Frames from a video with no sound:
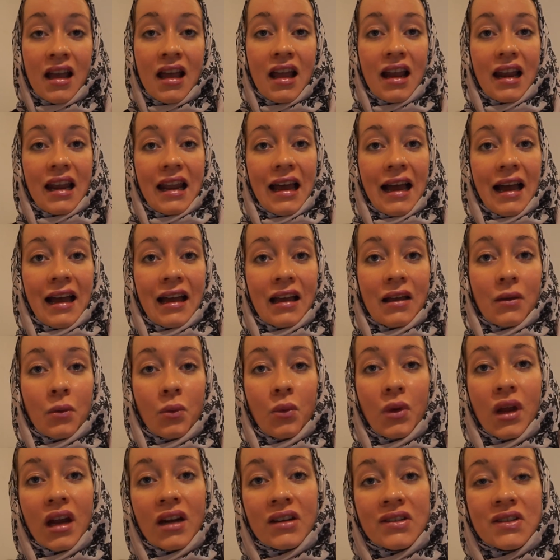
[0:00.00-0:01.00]
Like,
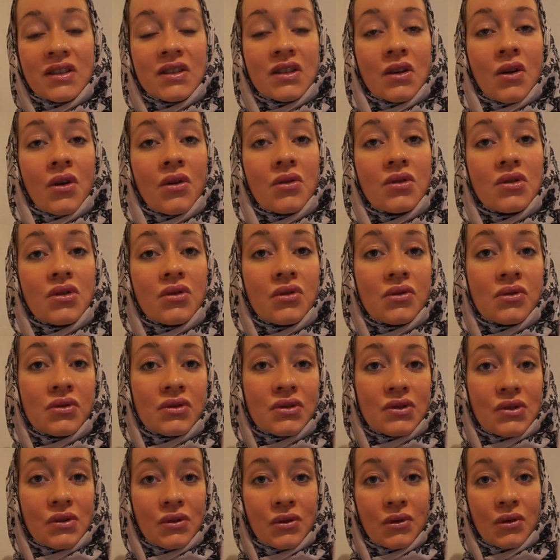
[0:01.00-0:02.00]
we are so
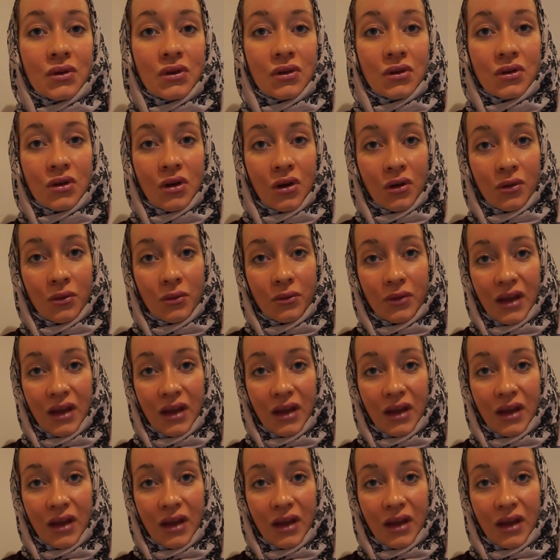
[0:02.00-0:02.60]
used to, you know,